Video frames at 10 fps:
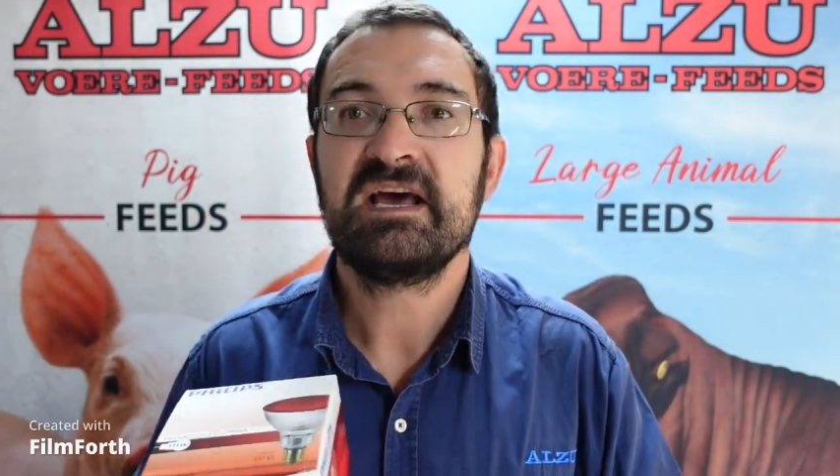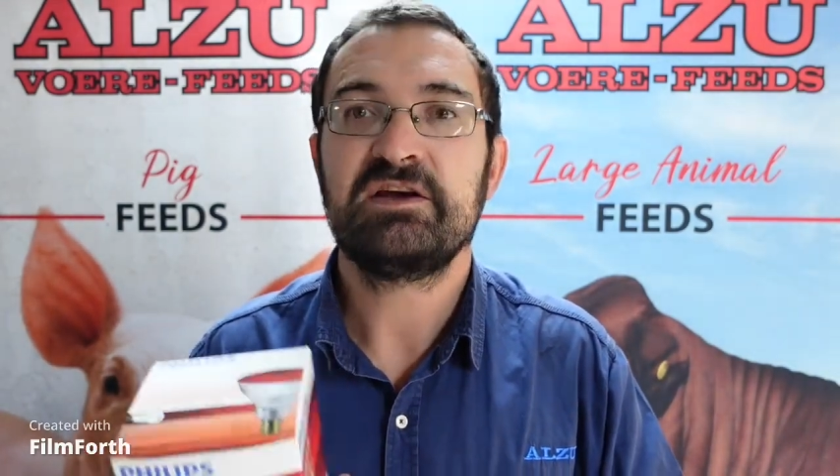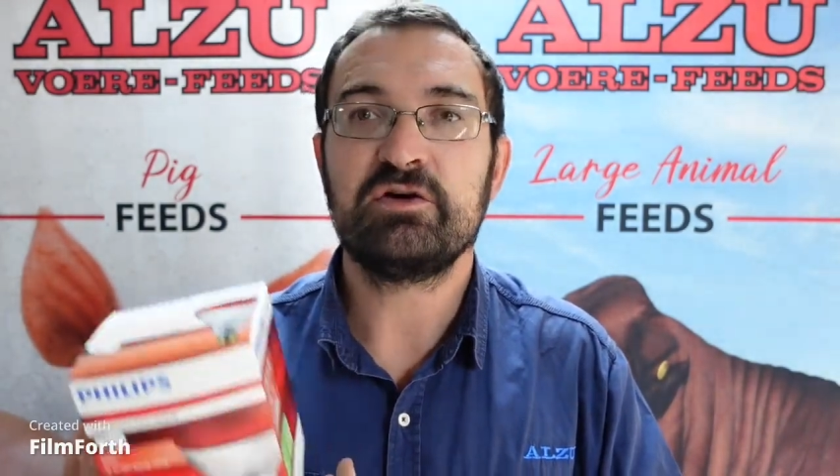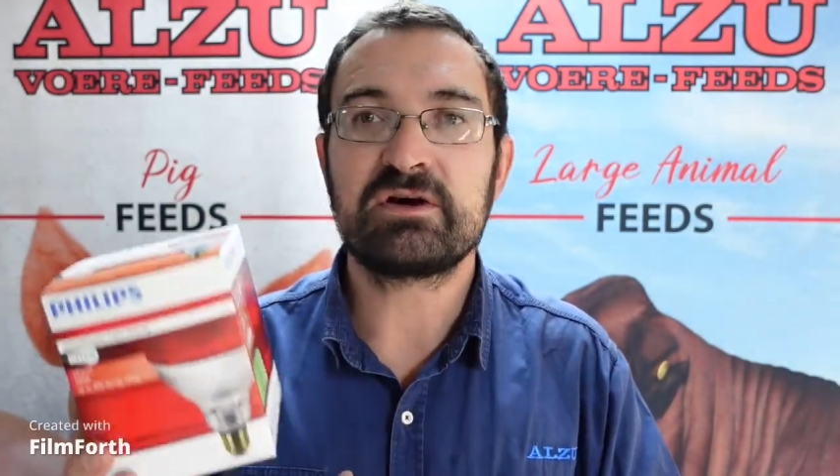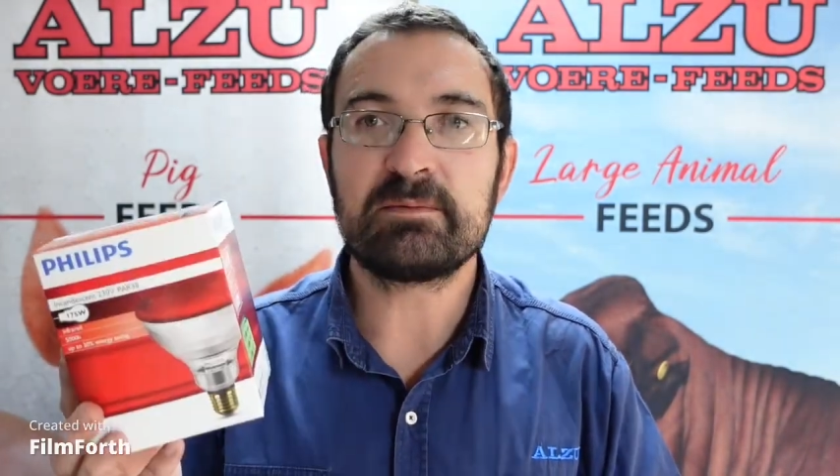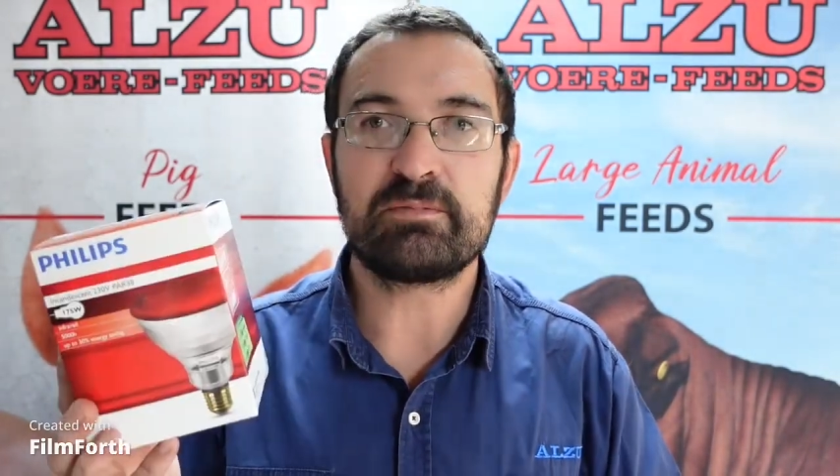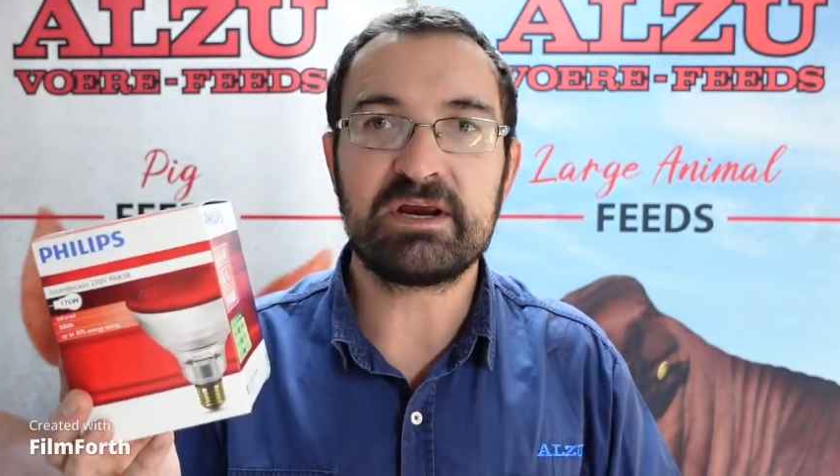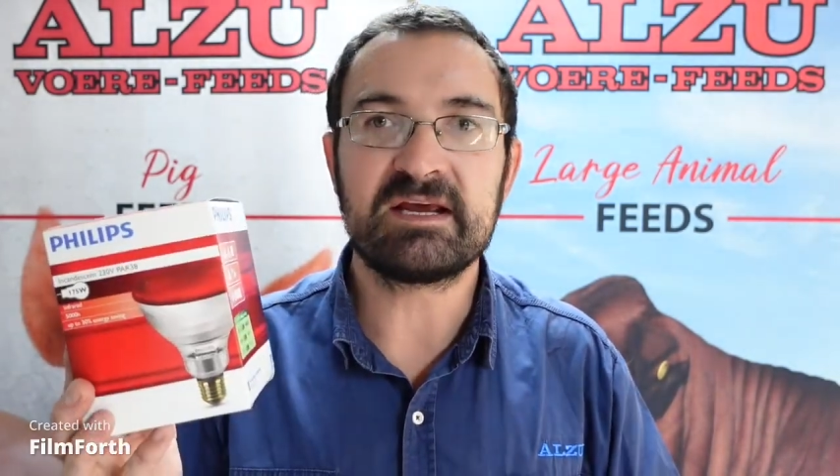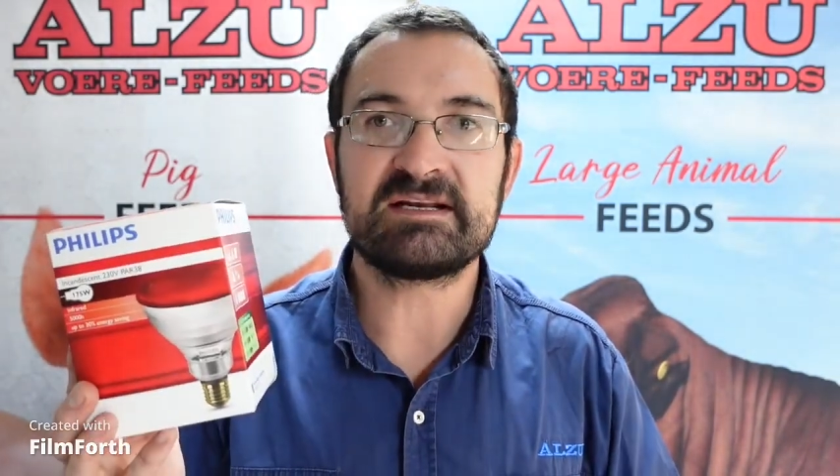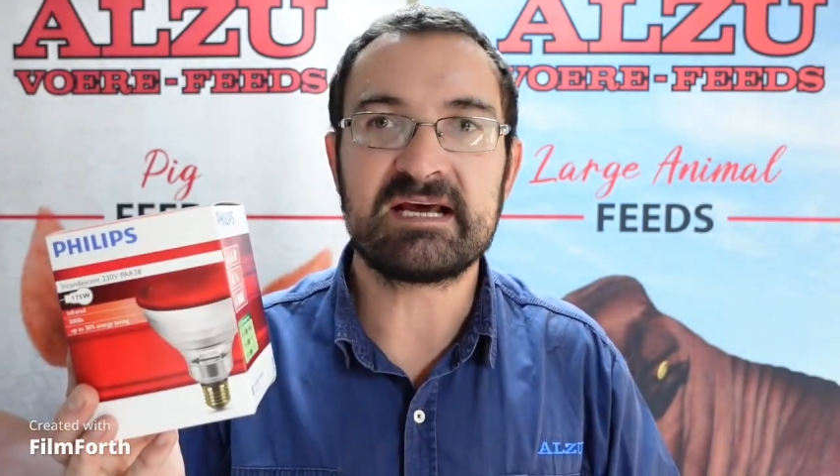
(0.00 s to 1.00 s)
you can
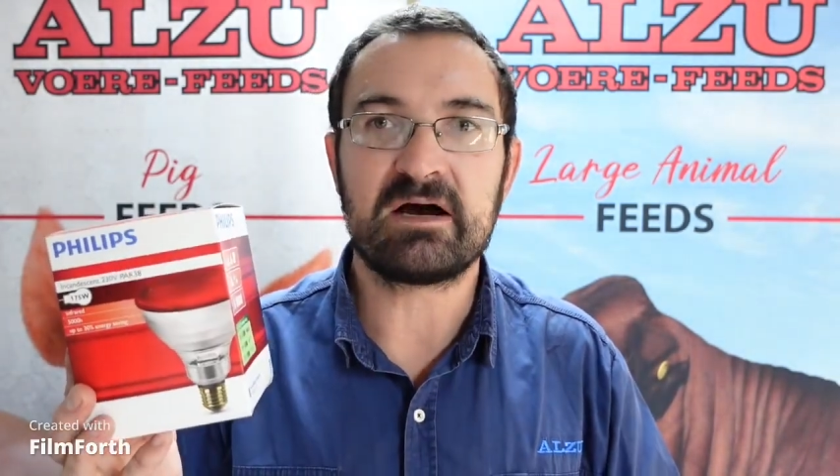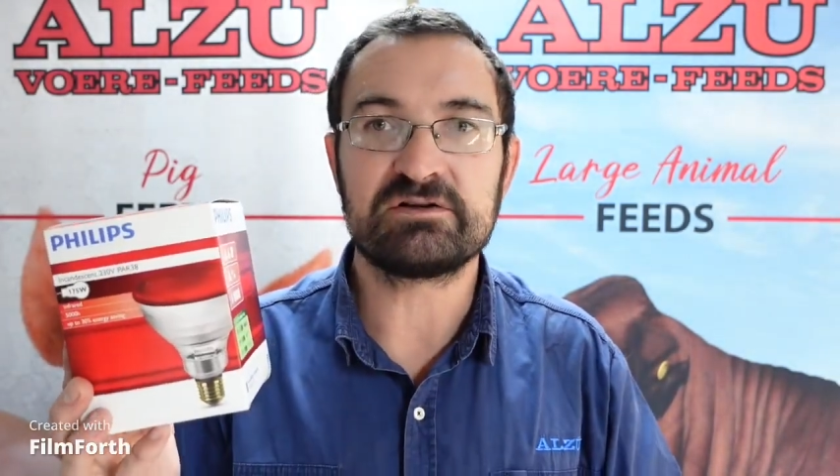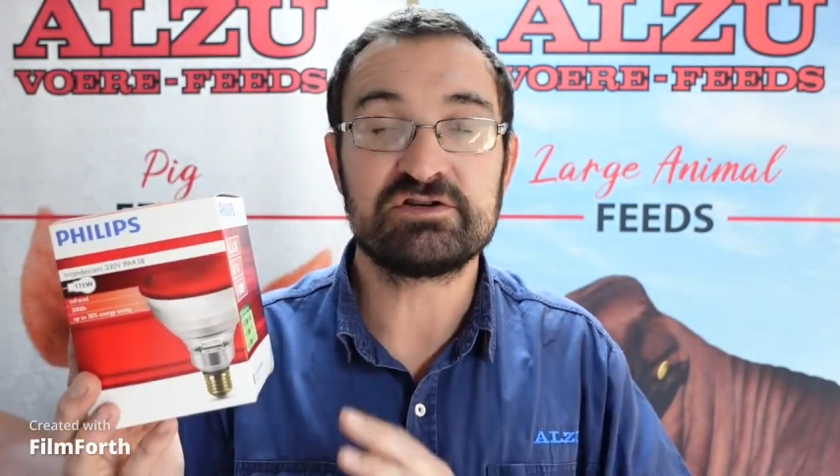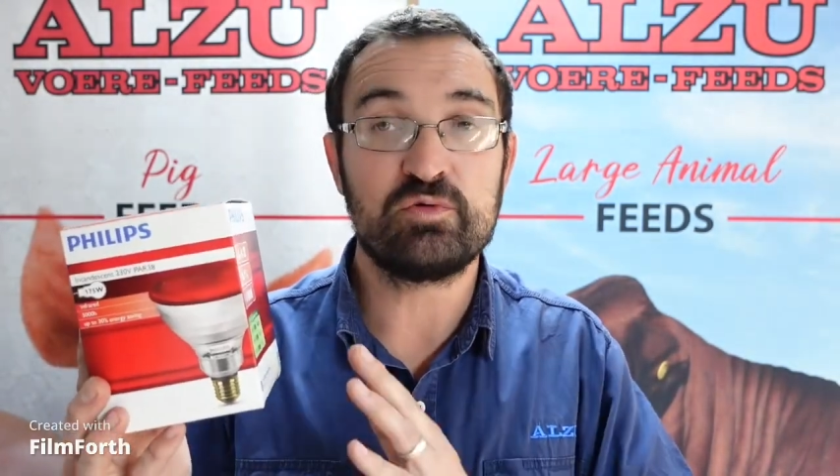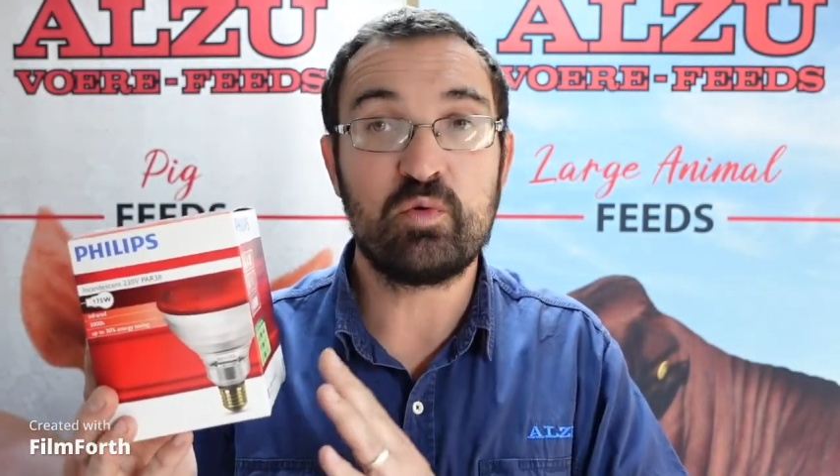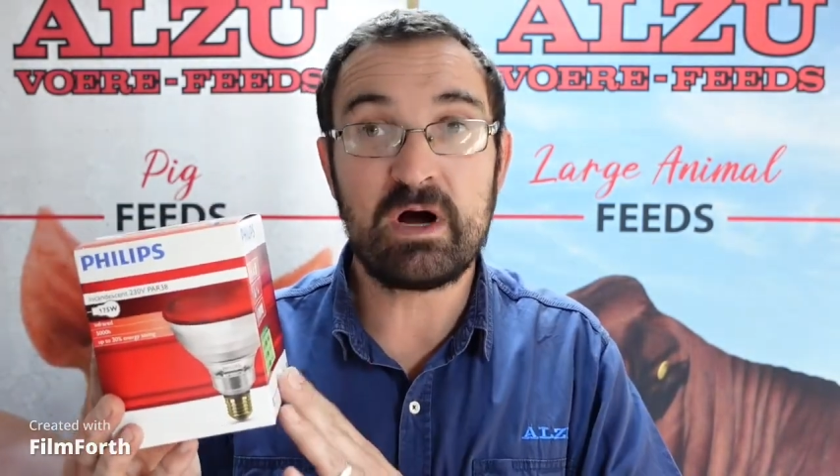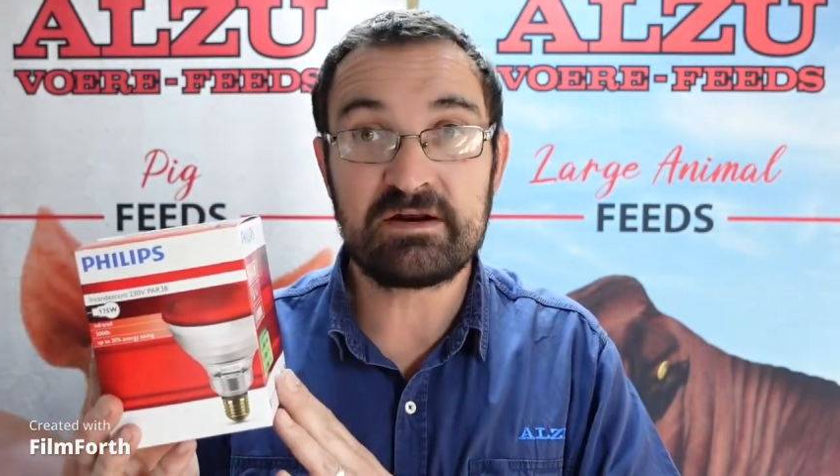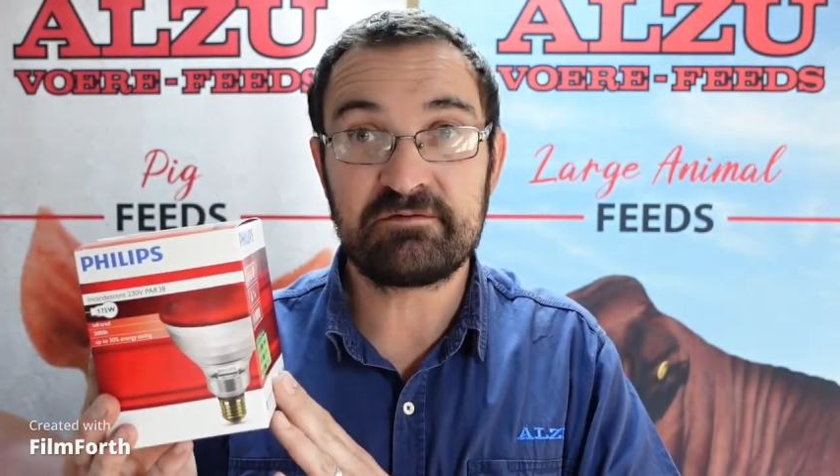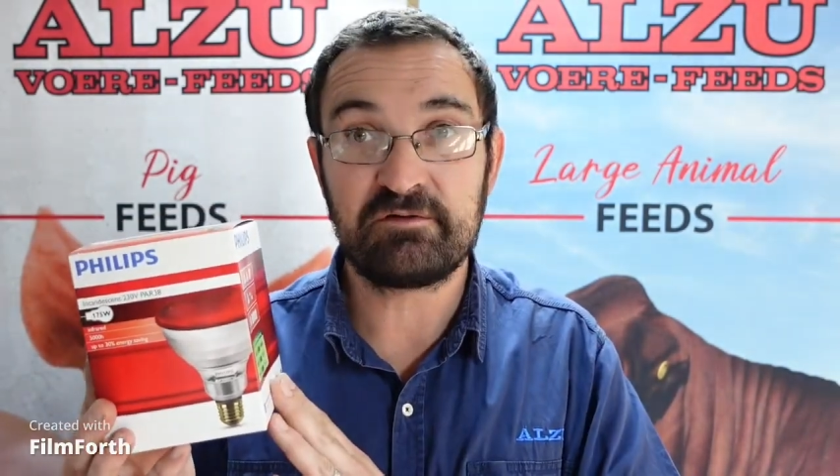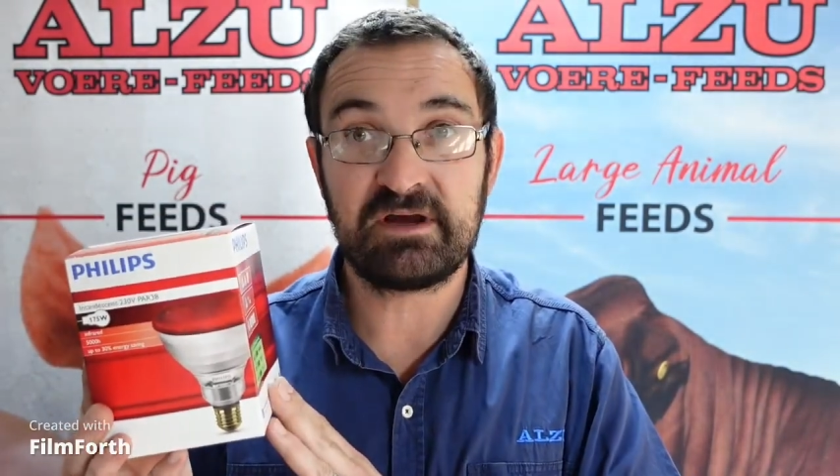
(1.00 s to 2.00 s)
bring it down to
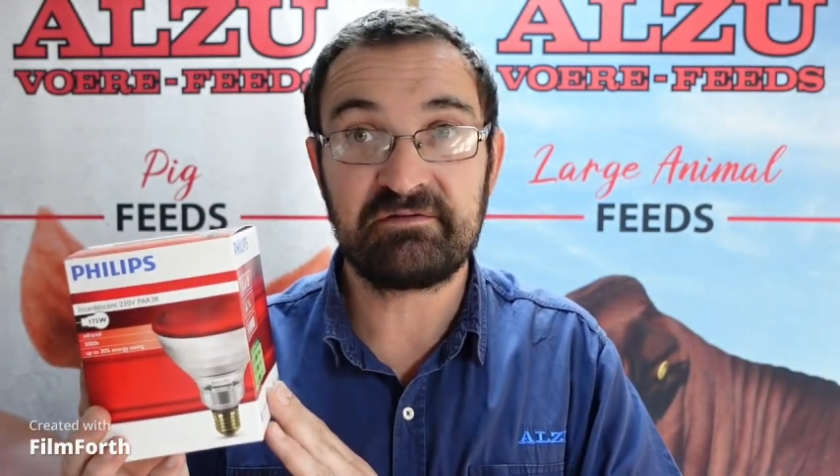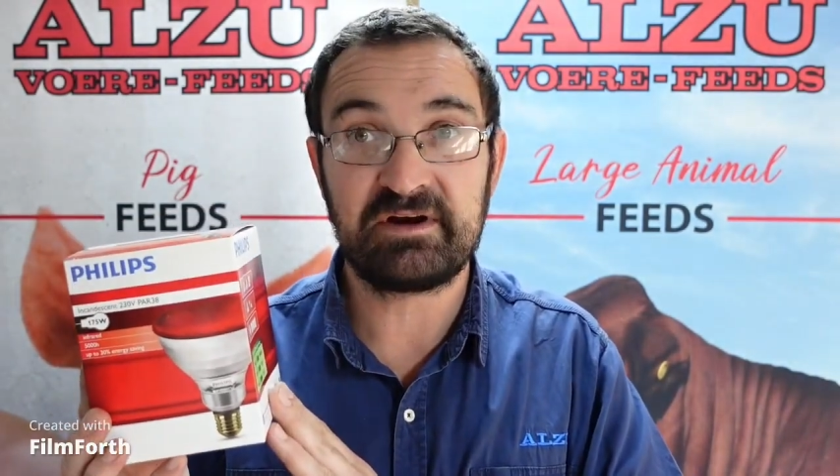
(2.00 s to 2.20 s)
1 for every